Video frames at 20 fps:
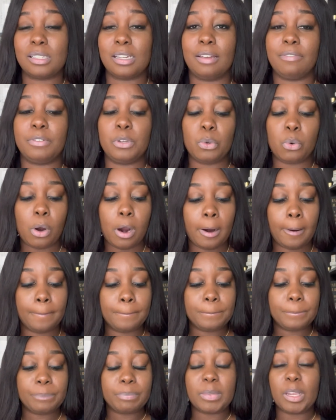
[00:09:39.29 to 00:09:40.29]
if you are
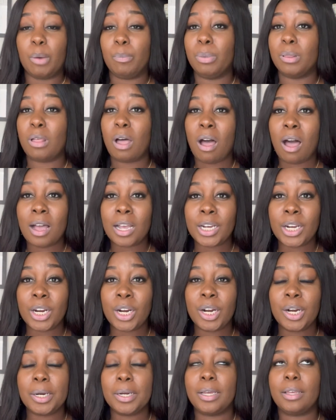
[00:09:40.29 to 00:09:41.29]
a blogger,